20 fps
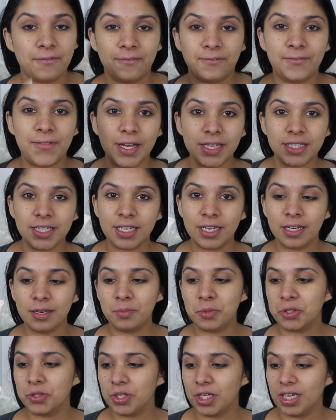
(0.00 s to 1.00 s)
Fenty
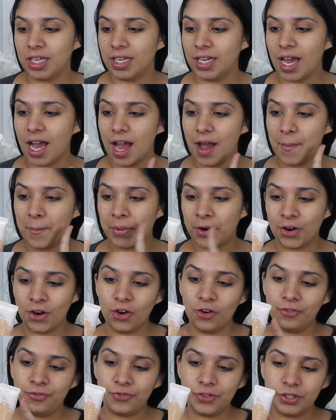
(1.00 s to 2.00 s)
Beauty
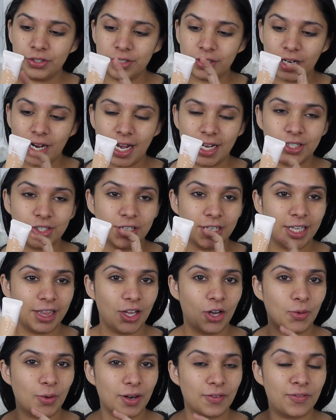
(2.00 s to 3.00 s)
Pro Filt'R Hydrating
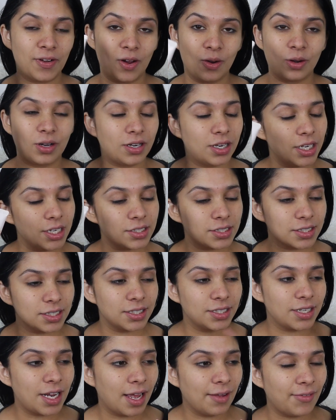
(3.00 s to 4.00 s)
Longwear
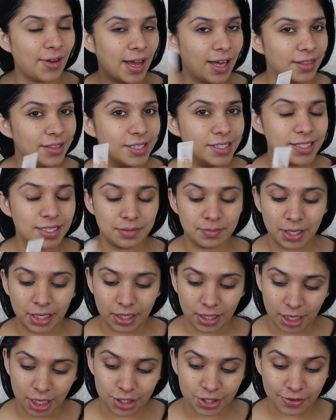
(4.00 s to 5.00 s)
Foundation. I've had this in my
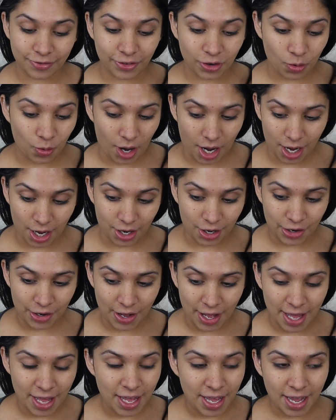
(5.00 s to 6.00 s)
collection for a while
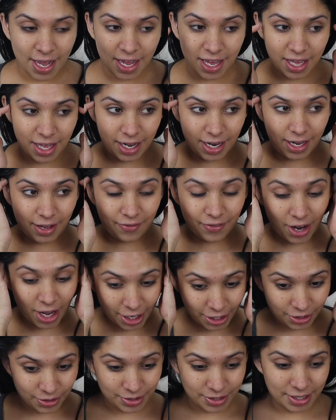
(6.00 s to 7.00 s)
and I have
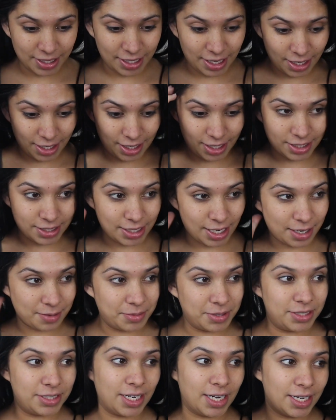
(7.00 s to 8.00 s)
not used it yet. I've
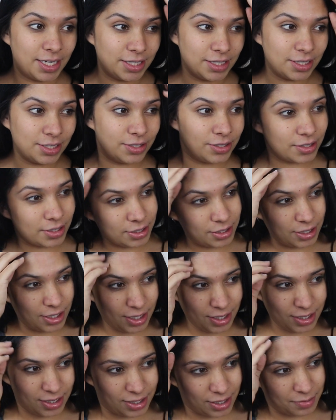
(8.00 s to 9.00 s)
been dying to use it. Do you
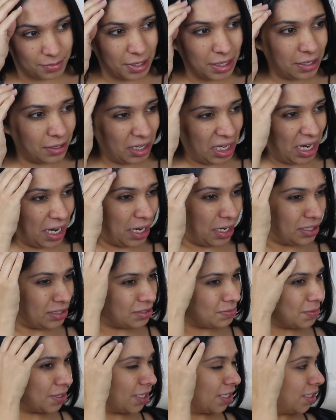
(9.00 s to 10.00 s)
guys see my gray hairs?
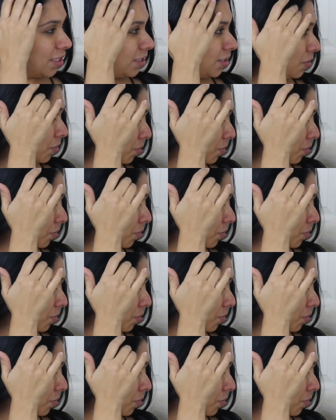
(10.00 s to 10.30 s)
Oh my god, it's so